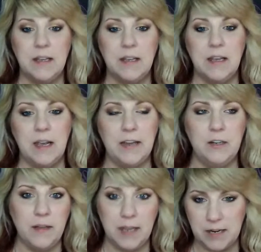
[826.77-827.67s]
I know that
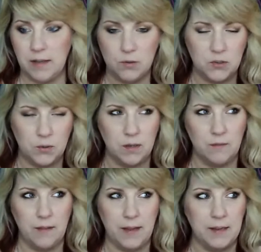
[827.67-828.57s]
TEDx makes sure,
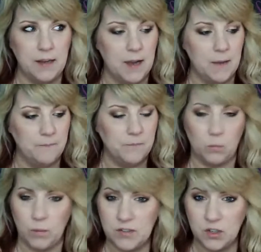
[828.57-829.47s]
like if you use any sort
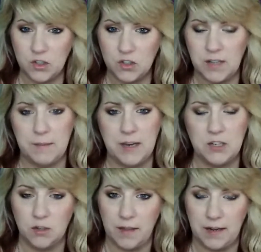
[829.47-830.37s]
of search, they make
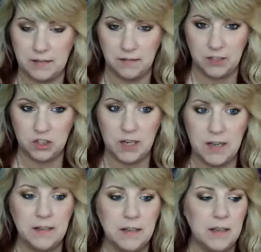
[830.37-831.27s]
sure that it's legit.